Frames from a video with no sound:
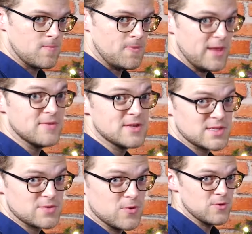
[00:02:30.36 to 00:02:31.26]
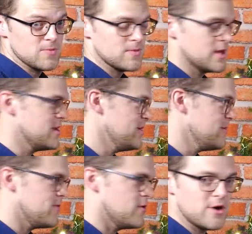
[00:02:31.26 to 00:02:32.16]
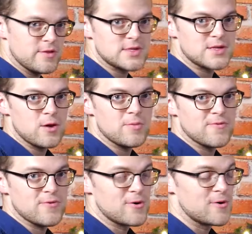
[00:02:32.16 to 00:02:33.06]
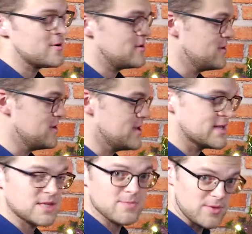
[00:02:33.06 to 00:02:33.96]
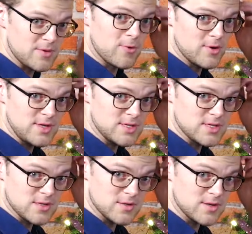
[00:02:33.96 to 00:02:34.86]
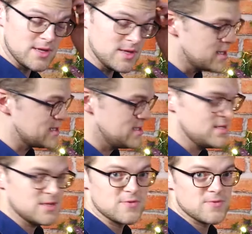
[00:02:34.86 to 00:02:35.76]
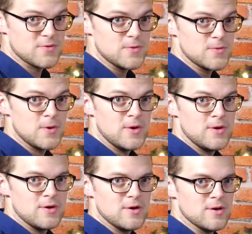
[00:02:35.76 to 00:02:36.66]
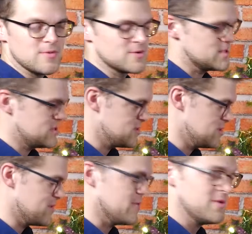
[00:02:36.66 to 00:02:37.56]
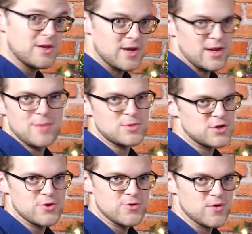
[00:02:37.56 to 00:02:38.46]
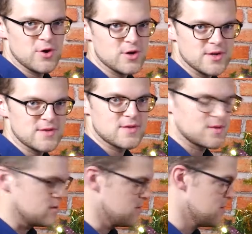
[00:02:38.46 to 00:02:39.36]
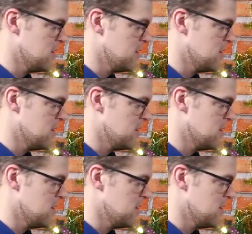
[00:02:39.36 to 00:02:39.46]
in this rhythm. And if you heard the song before, it gets a bit more easier. It gets easier for you because it's familiar, and I'm sure you've heard it. You know,